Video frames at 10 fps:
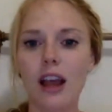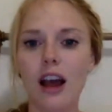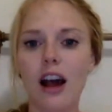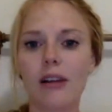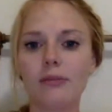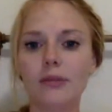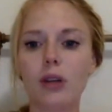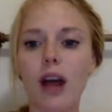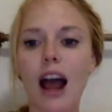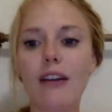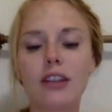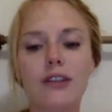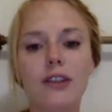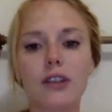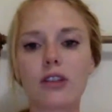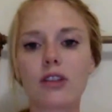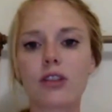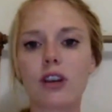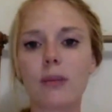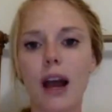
Um, you have to feel so